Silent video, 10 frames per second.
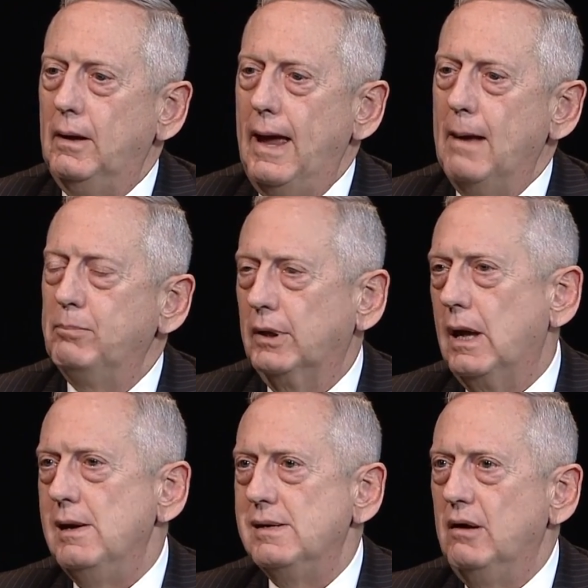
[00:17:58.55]

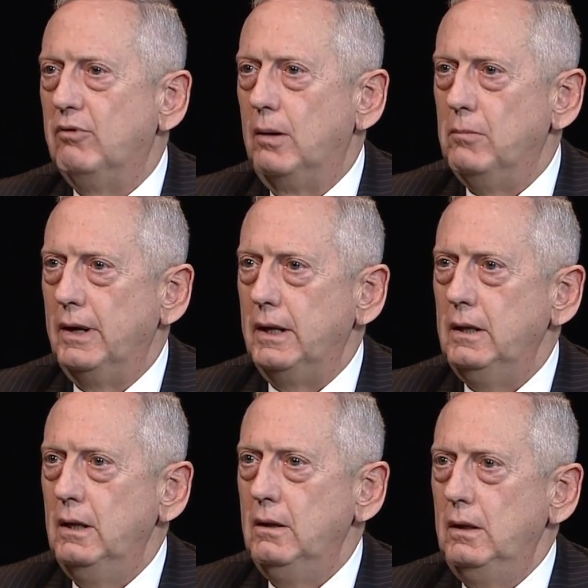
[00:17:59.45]
application of our money,
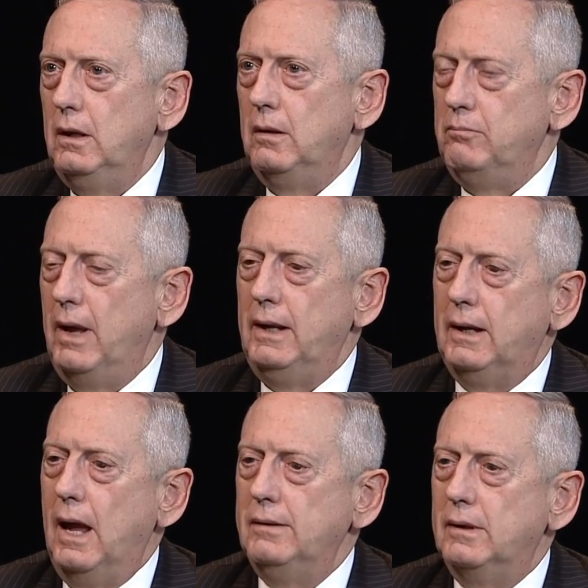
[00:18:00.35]
in many
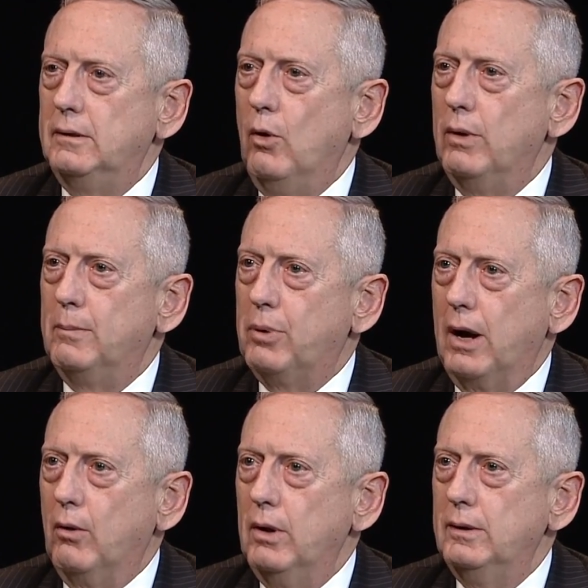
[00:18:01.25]
cases going to
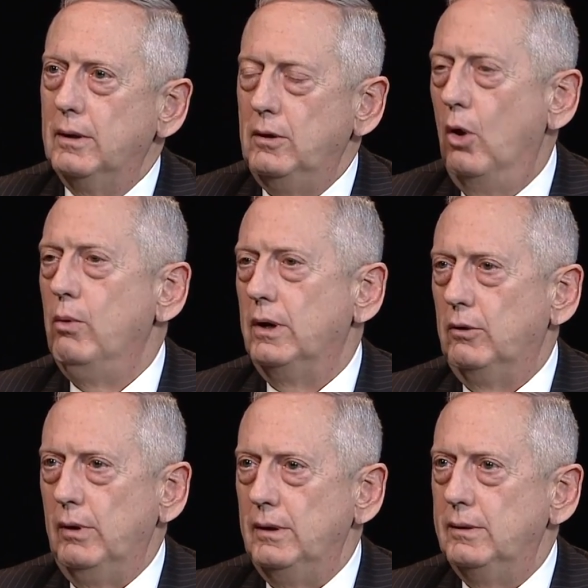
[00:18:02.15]
priorities that no one
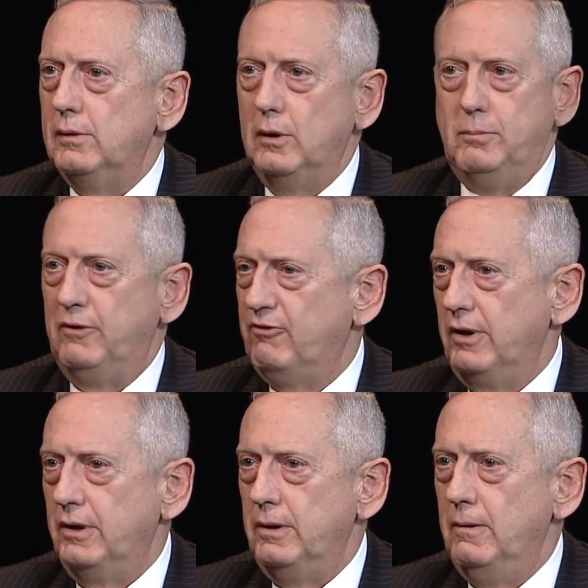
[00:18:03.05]
agrees should be
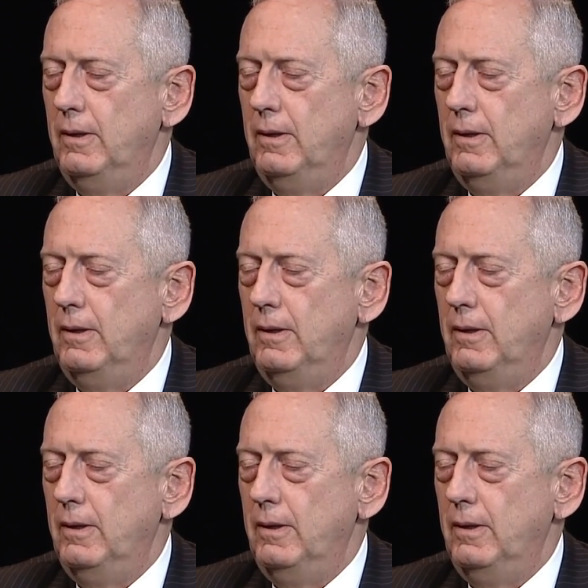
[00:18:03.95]
funded.